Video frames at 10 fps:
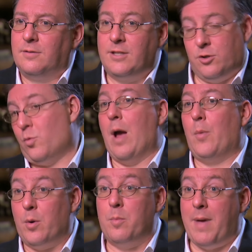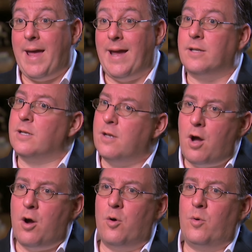This is why we were made to
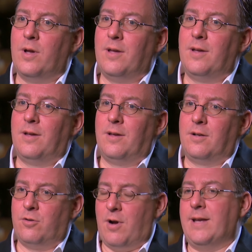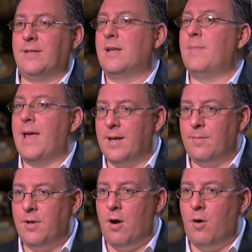know Christ and to make
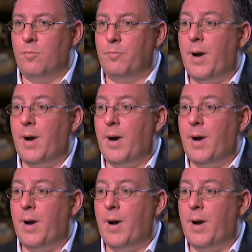him known.